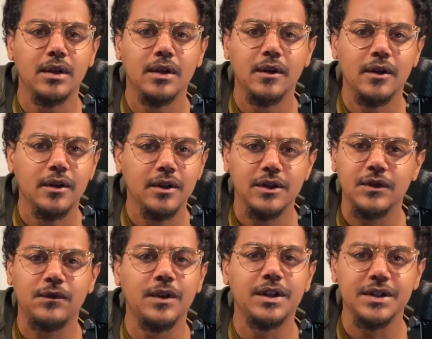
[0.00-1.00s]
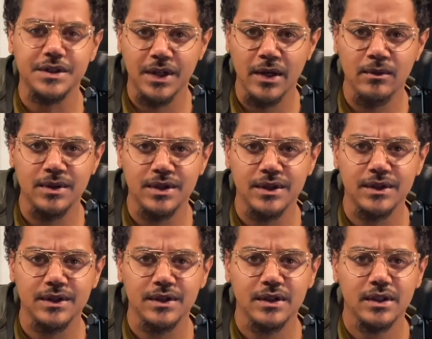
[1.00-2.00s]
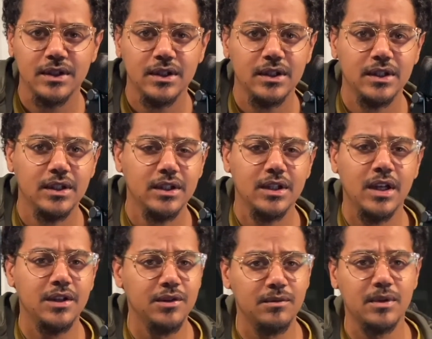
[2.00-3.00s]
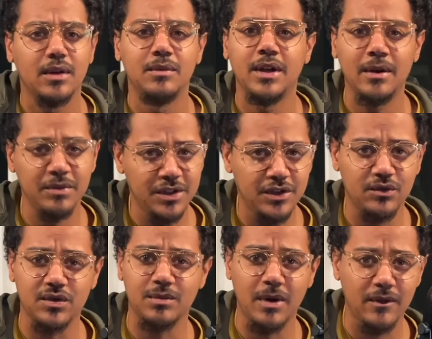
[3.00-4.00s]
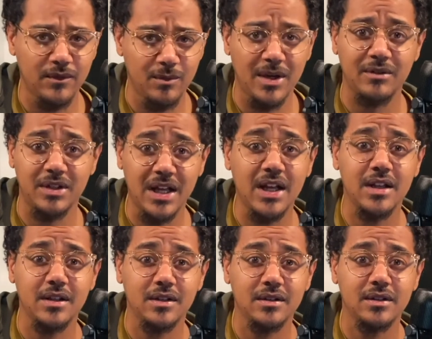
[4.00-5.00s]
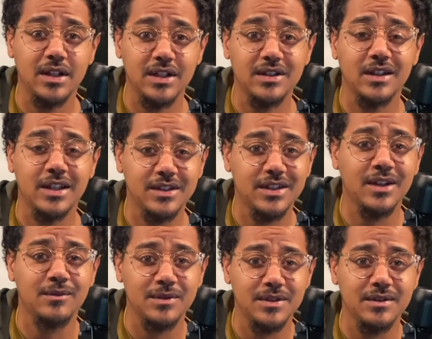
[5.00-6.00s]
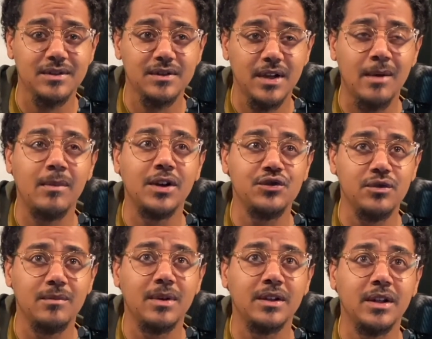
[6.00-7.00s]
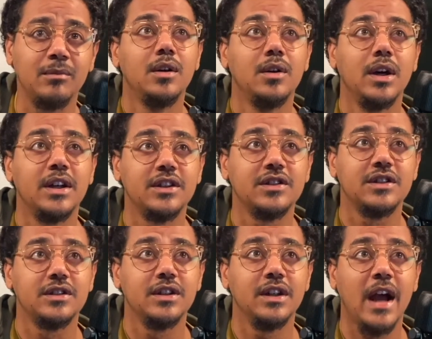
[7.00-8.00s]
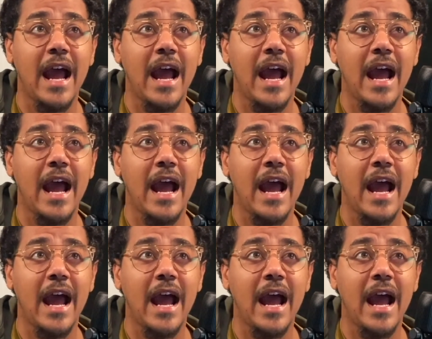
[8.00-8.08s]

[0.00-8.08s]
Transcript: It's 50 sandwiches, and you coming at me disrespectful about that. That's a lot of sandwiches. I might trip about that, but a